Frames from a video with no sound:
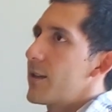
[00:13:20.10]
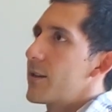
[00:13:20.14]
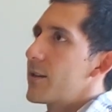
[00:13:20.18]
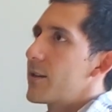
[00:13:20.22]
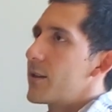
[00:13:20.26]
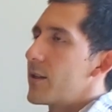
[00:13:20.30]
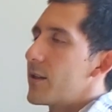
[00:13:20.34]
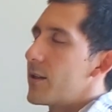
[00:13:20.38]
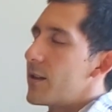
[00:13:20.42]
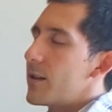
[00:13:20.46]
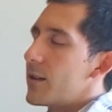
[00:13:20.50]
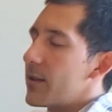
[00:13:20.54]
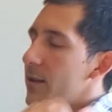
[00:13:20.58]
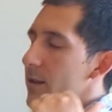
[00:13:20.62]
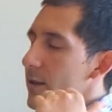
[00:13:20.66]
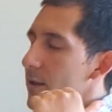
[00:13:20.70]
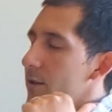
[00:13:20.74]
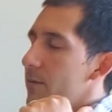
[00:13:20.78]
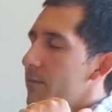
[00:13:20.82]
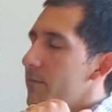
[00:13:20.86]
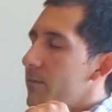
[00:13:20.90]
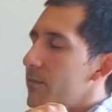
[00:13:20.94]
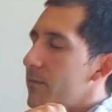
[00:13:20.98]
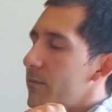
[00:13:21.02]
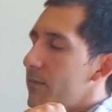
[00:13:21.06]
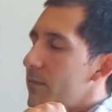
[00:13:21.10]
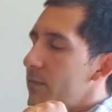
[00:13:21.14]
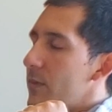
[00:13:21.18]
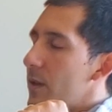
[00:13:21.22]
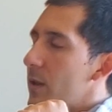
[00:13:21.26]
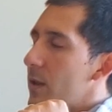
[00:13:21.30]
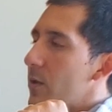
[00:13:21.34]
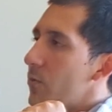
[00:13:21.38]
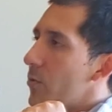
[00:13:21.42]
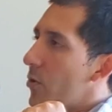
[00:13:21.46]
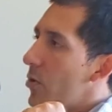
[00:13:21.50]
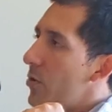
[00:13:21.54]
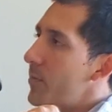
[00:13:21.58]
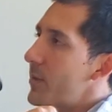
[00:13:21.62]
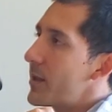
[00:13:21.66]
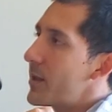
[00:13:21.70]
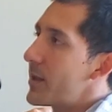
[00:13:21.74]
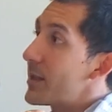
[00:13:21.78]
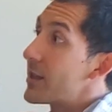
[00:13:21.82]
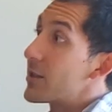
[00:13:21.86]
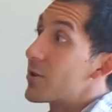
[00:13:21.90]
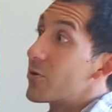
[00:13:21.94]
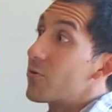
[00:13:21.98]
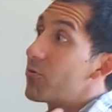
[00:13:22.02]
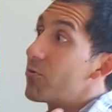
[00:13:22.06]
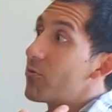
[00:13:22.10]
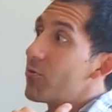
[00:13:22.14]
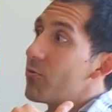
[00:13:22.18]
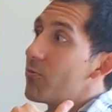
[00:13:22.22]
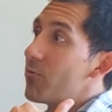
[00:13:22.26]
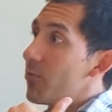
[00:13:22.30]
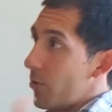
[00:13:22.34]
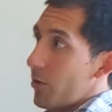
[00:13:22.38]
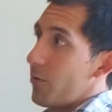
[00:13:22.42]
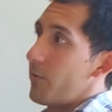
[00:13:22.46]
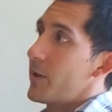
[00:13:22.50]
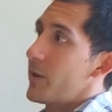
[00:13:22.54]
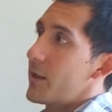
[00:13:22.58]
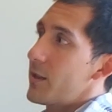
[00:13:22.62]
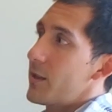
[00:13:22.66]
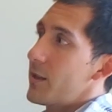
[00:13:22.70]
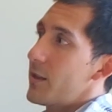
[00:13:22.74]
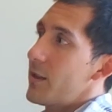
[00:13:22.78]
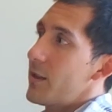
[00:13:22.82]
the enrollment is growing.